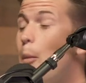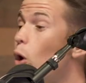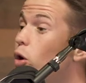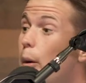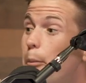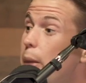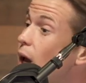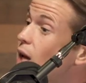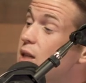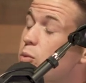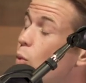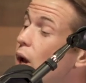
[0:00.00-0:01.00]
on the
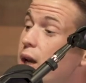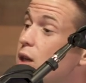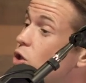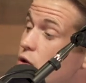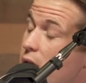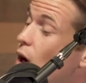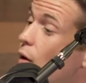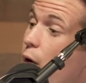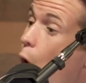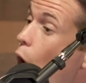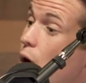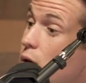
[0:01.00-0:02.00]
biggest winning streak of
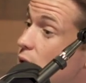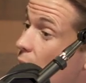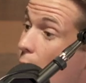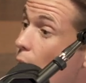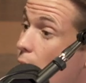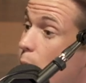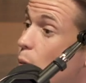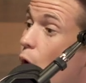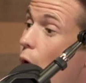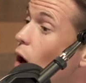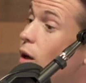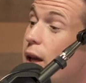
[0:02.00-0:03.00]
all time. Yeah.
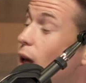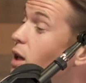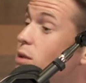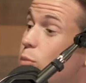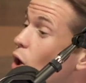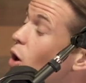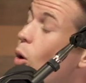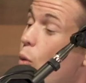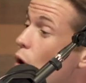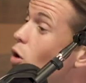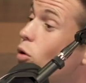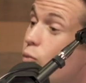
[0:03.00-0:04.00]
Call Guinness Book of
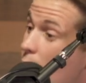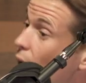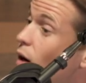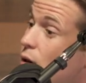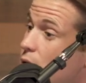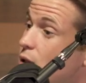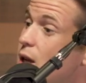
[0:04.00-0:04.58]
World Records.